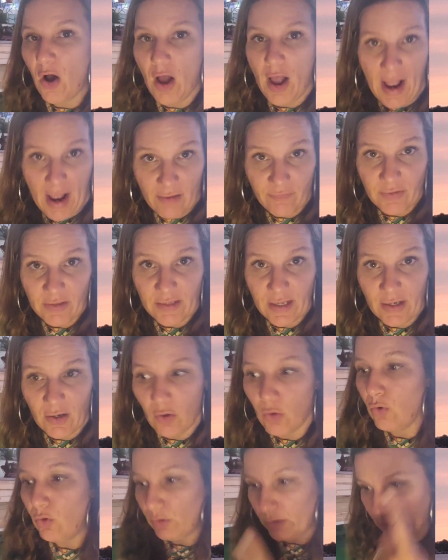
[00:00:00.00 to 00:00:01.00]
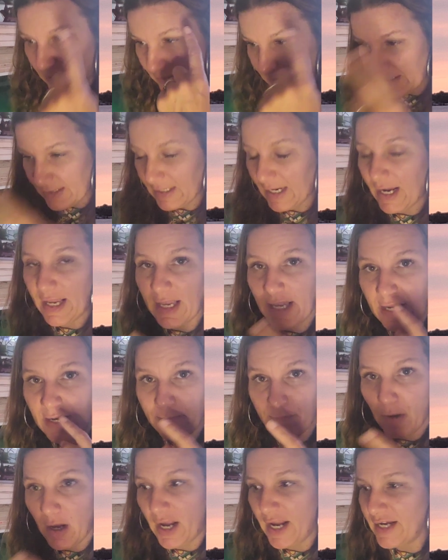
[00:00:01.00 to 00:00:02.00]
having that goal in sight, in
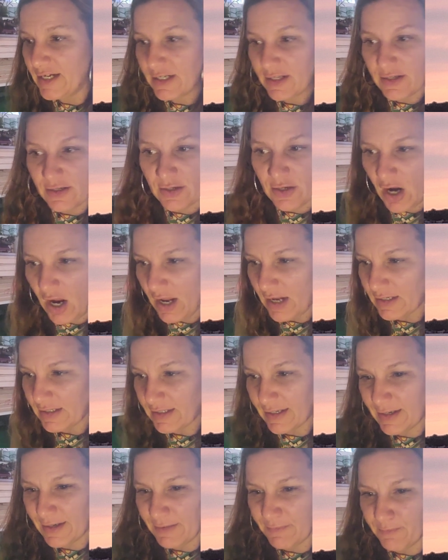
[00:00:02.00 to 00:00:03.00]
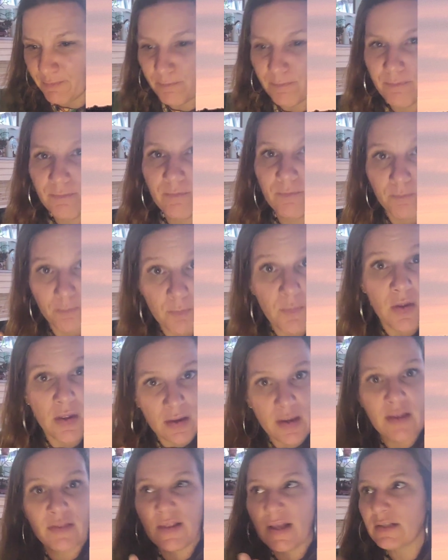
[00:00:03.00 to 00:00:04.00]
mind, not,
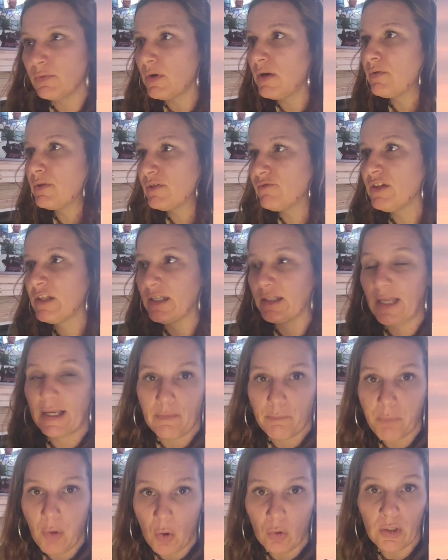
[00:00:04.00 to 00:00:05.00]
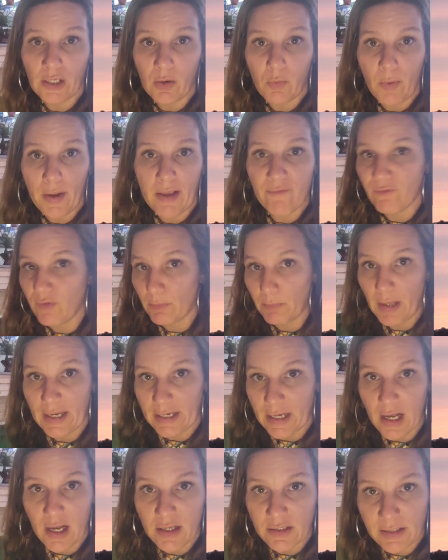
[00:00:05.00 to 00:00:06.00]
that's what I was feeling like, pulling away from like
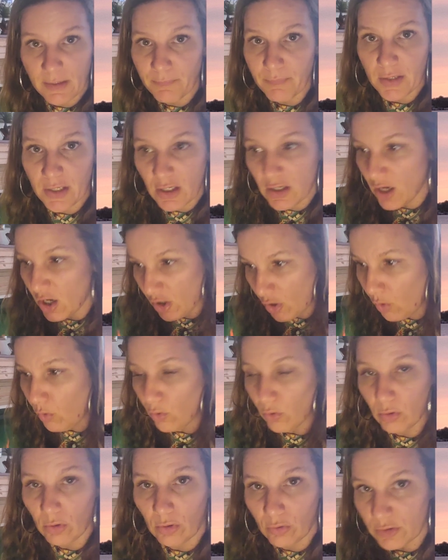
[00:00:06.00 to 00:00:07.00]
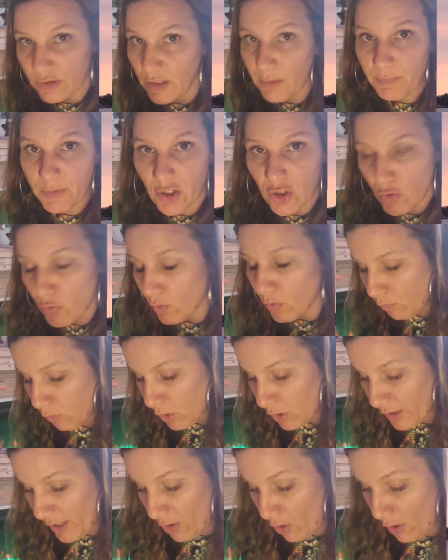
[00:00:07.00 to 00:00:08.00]
something, a goal or something you were
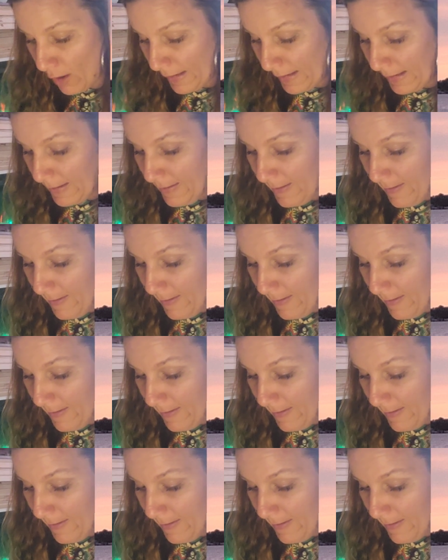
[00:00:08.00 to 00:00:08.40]
working on.